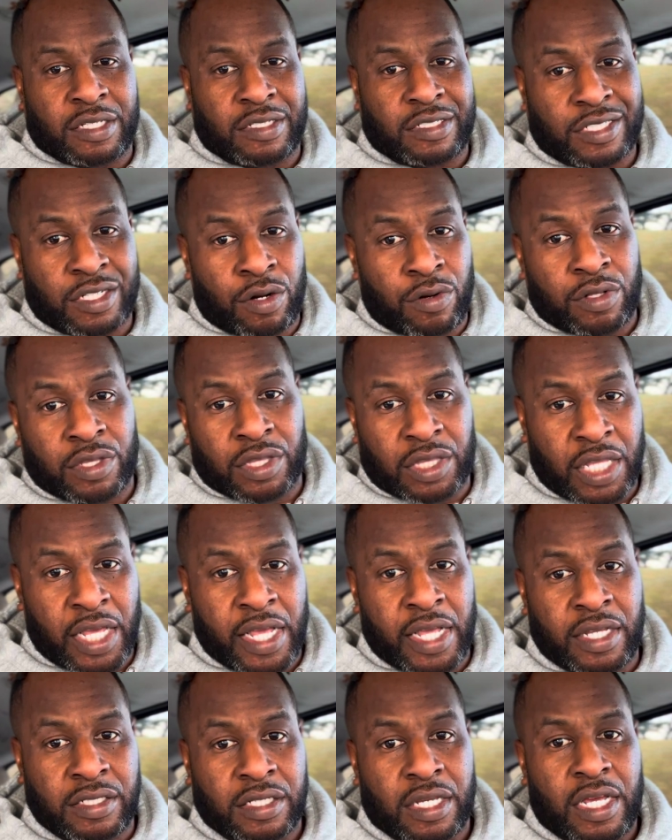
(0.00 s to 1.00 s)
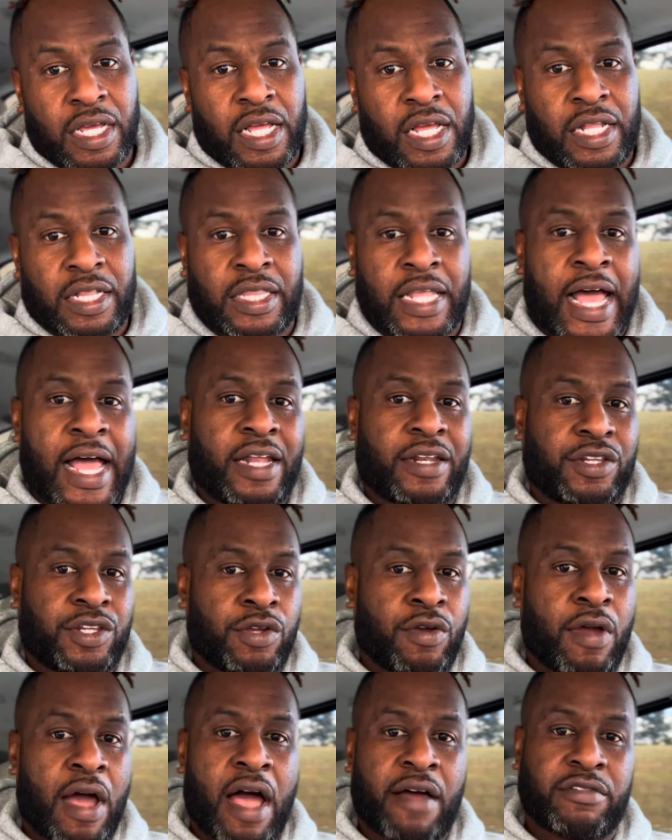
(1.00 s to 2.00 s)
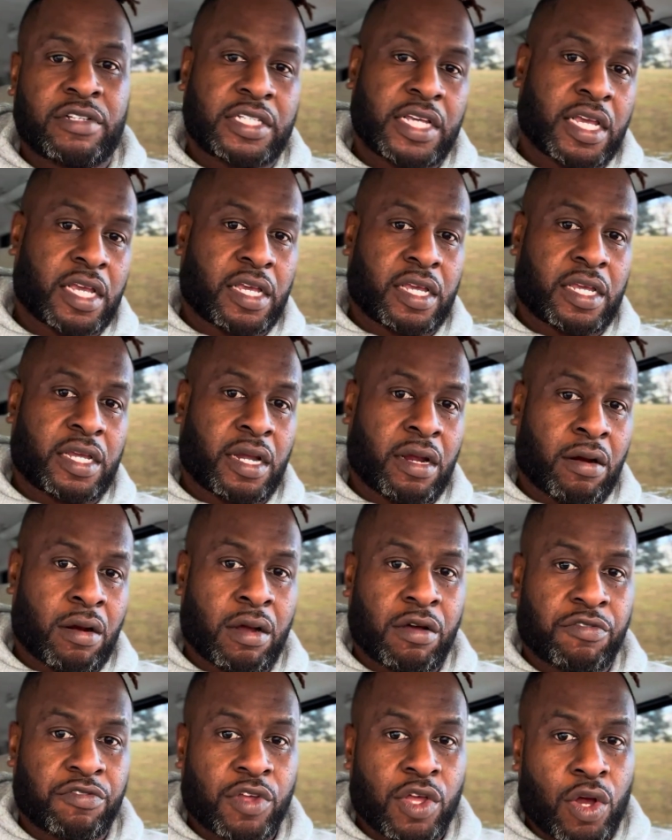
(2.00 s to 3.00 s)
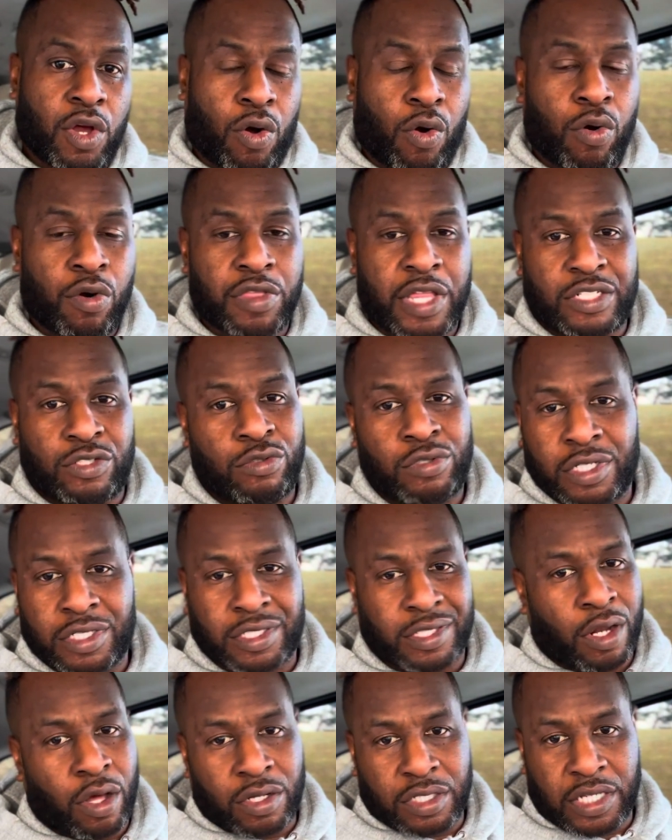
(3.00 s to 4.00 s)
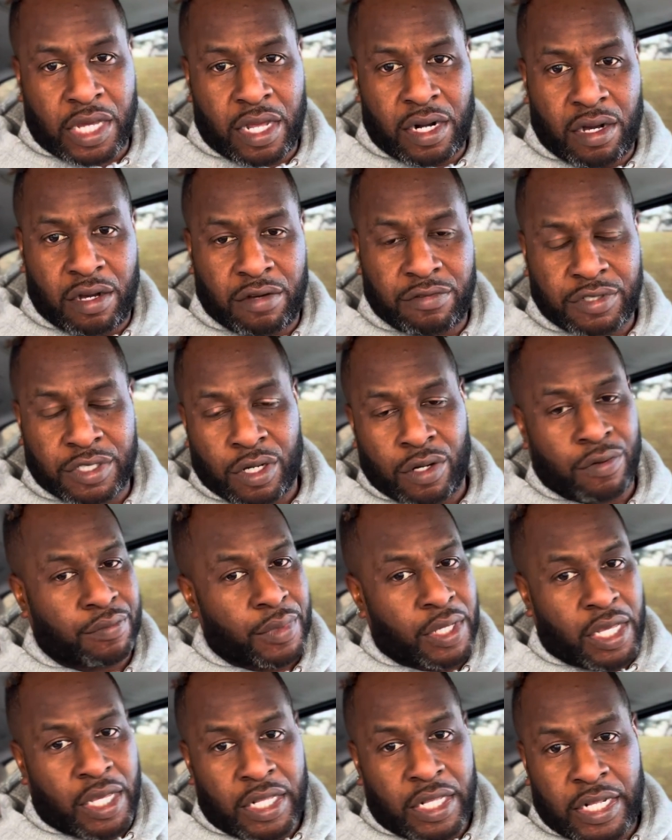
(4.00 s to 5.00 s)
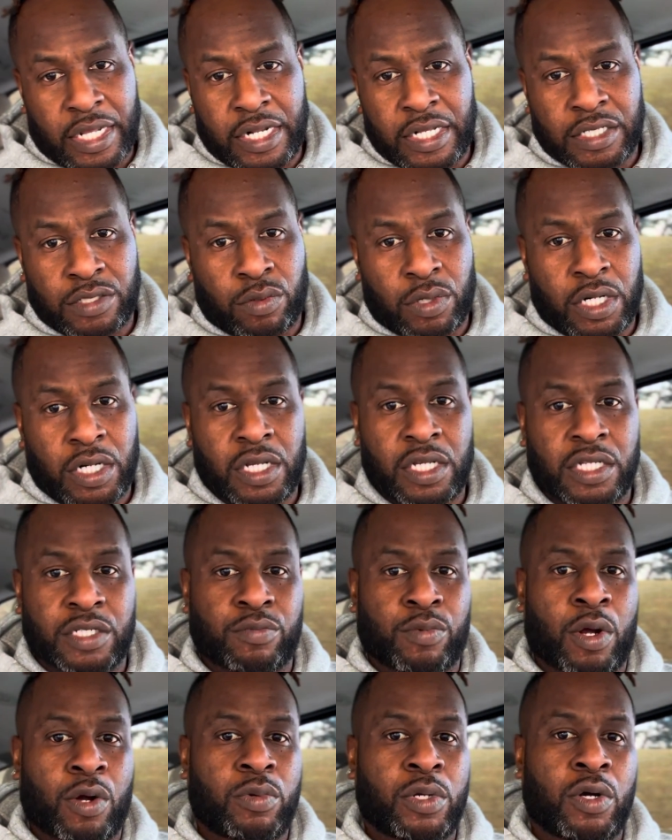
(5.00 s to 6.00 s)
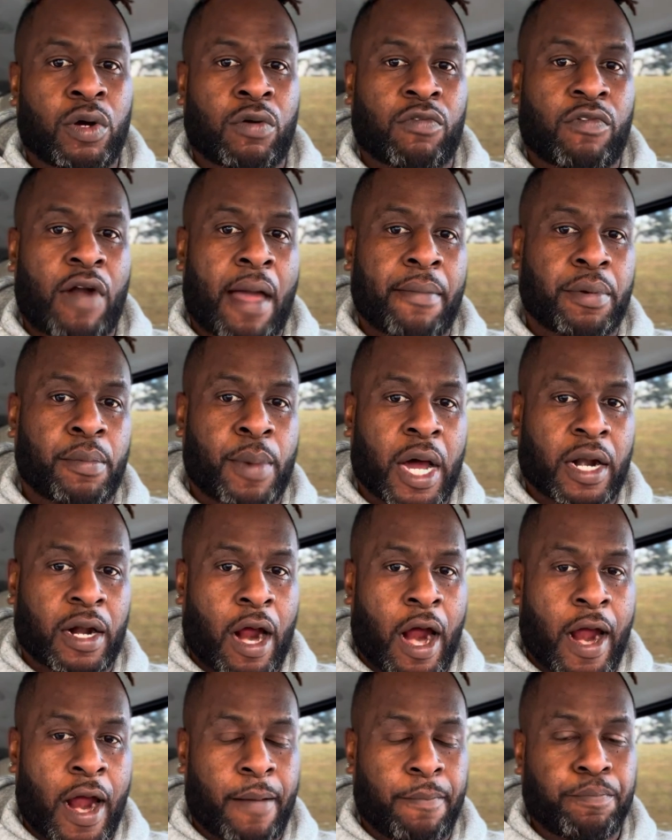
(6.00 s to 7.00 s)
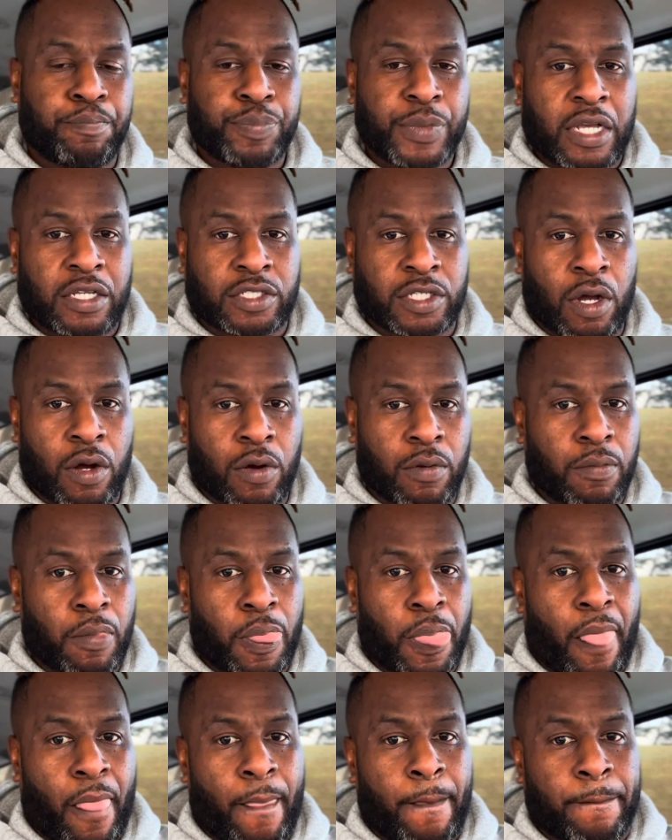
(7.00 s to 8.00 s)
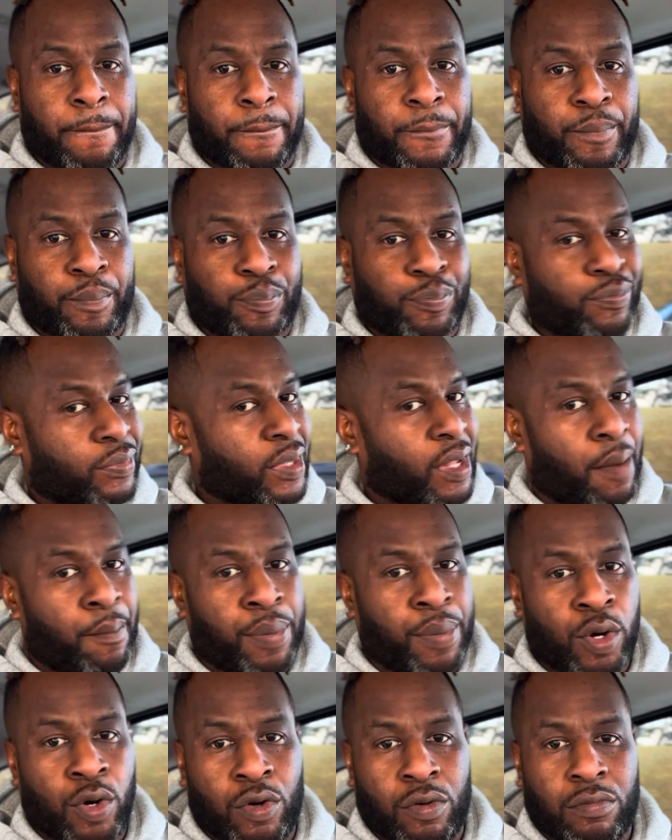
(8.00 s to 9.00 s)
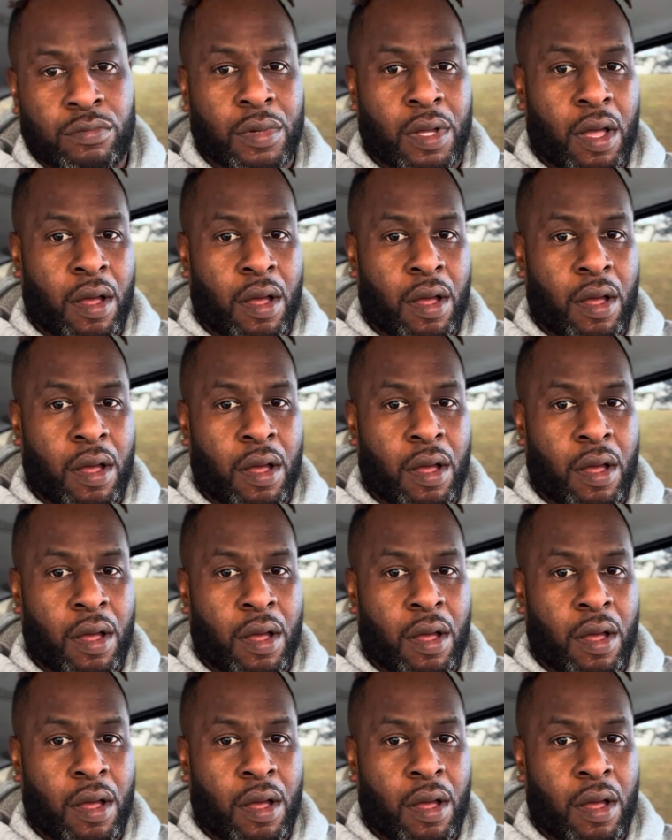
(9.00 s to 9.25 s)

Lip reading: certain things that you haven't taken care of, or that you just lost sight of. So it is what it is, bro. We're going to rap about it. All right. So boom.